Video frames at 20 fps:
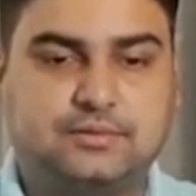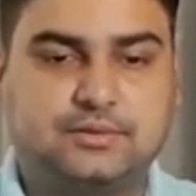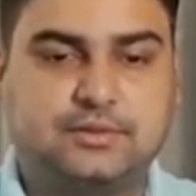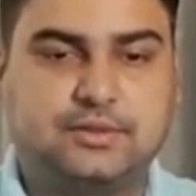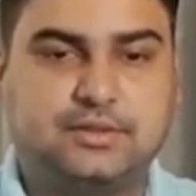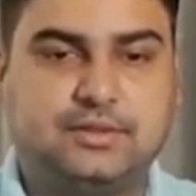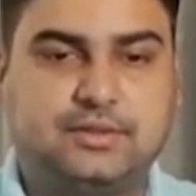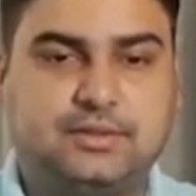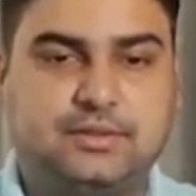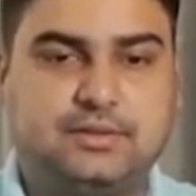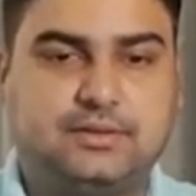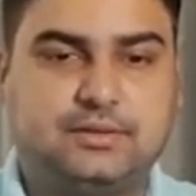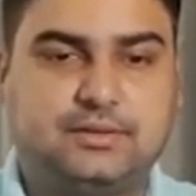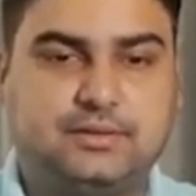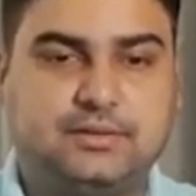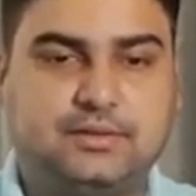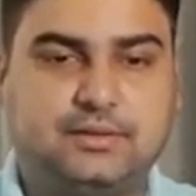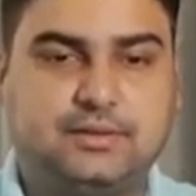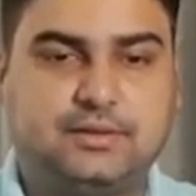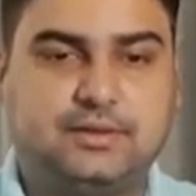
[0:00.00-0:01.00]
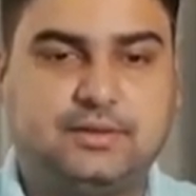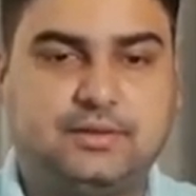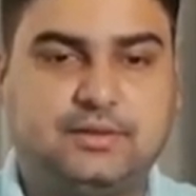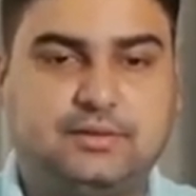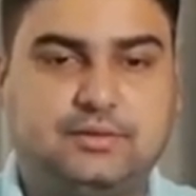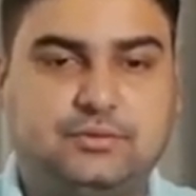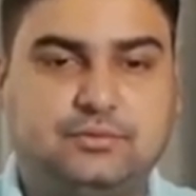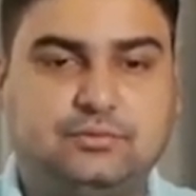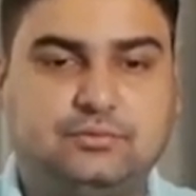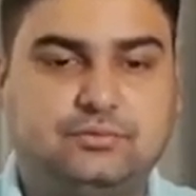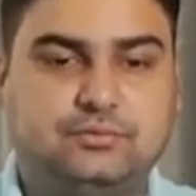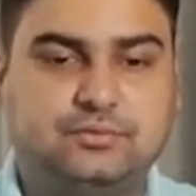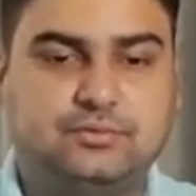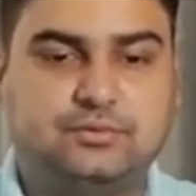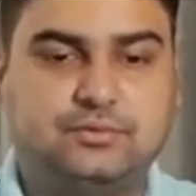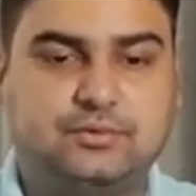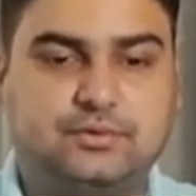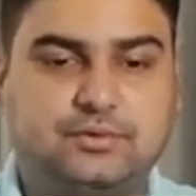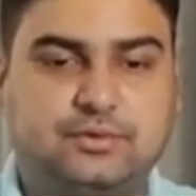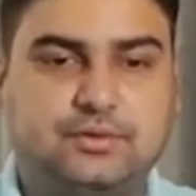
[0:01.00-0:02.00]
A into
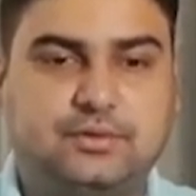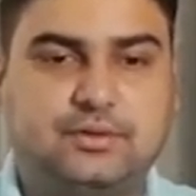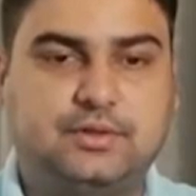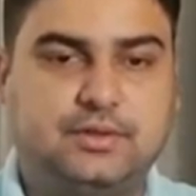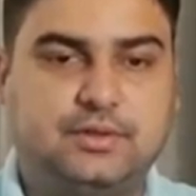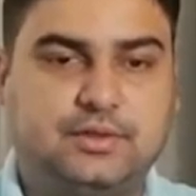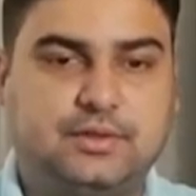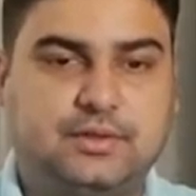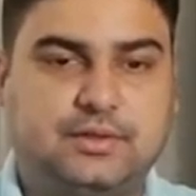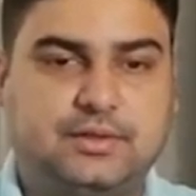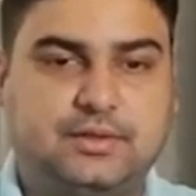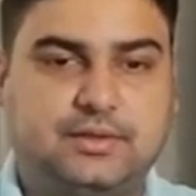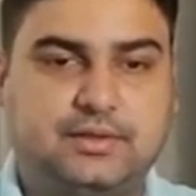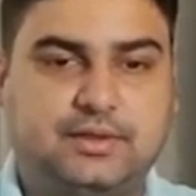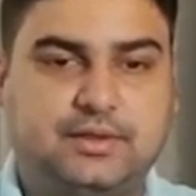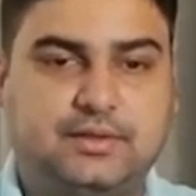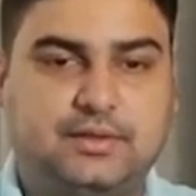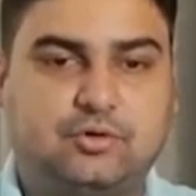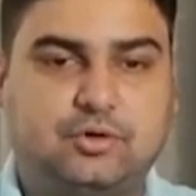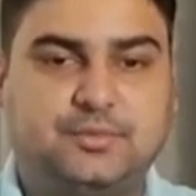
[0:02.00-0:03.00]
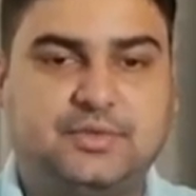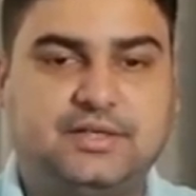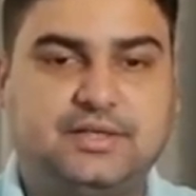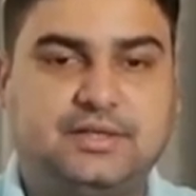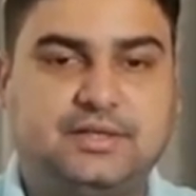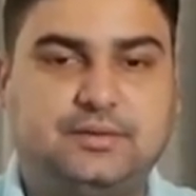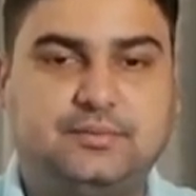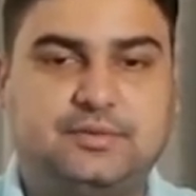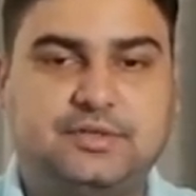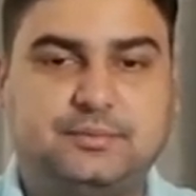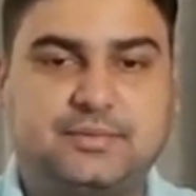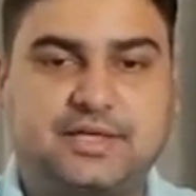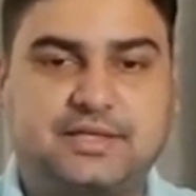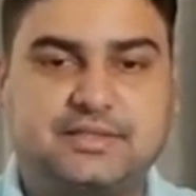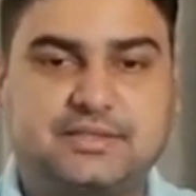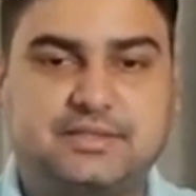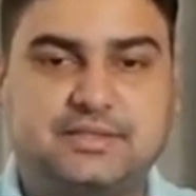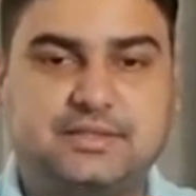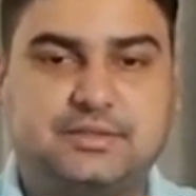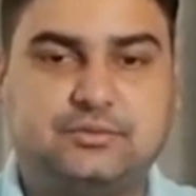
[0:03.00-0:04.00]
A common D1
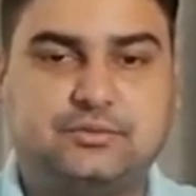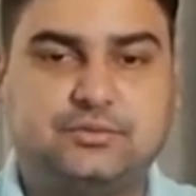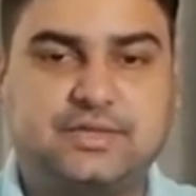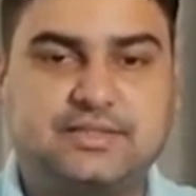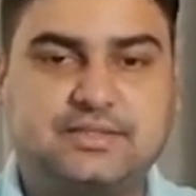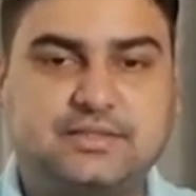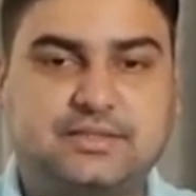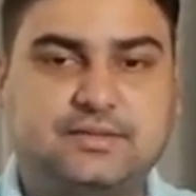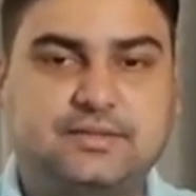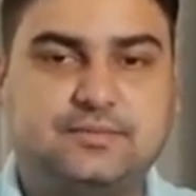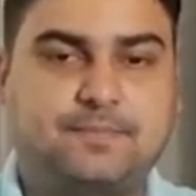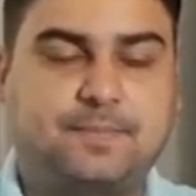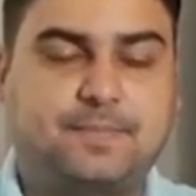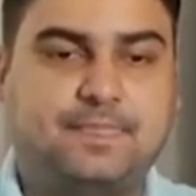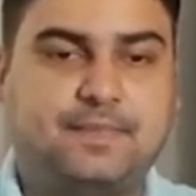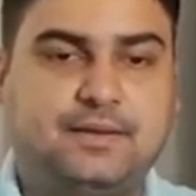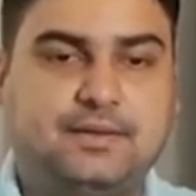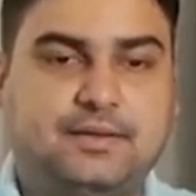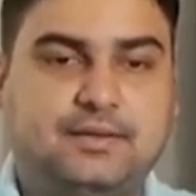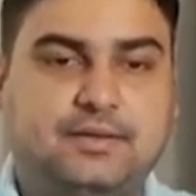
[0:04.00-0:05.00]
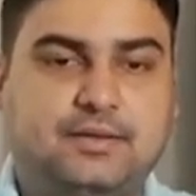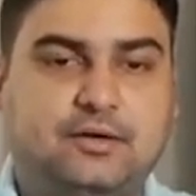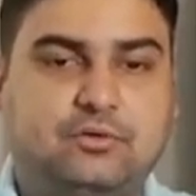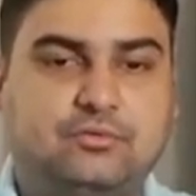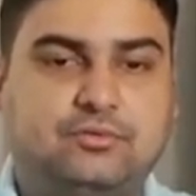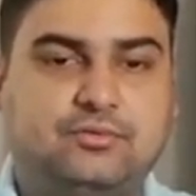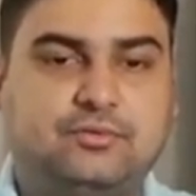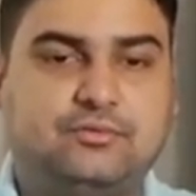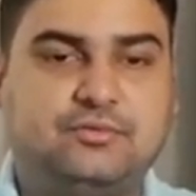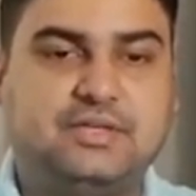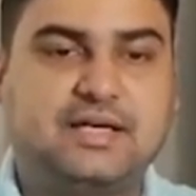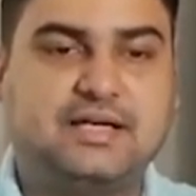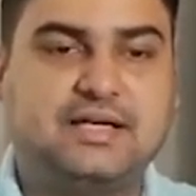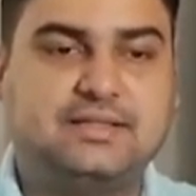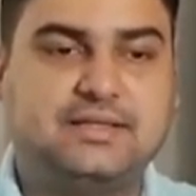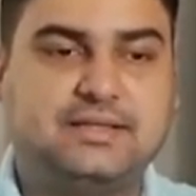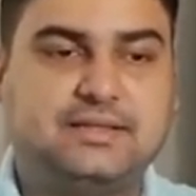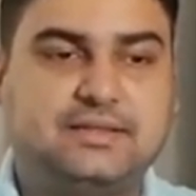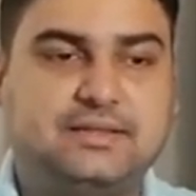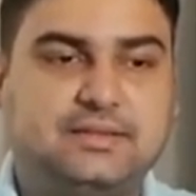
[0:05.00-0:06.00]
minus D into density. Now we are
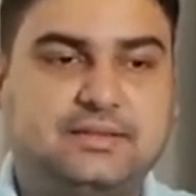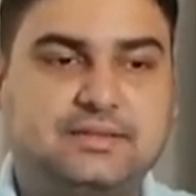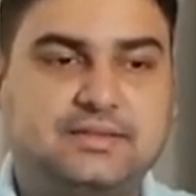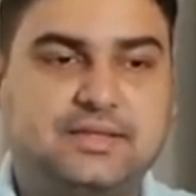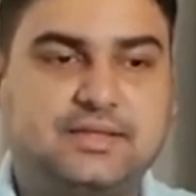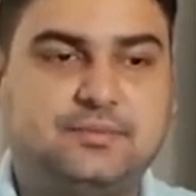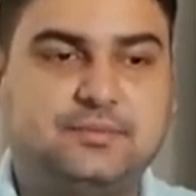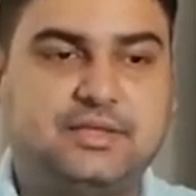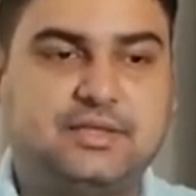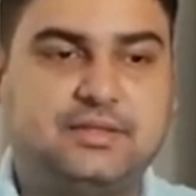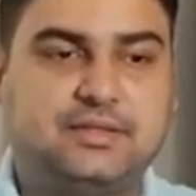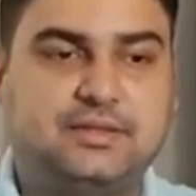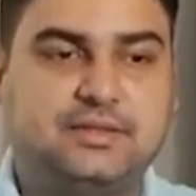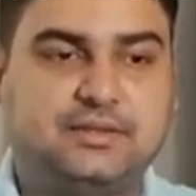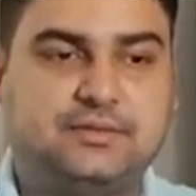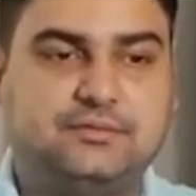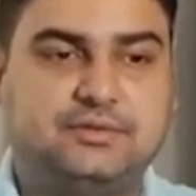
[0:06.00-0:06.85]
taking same area.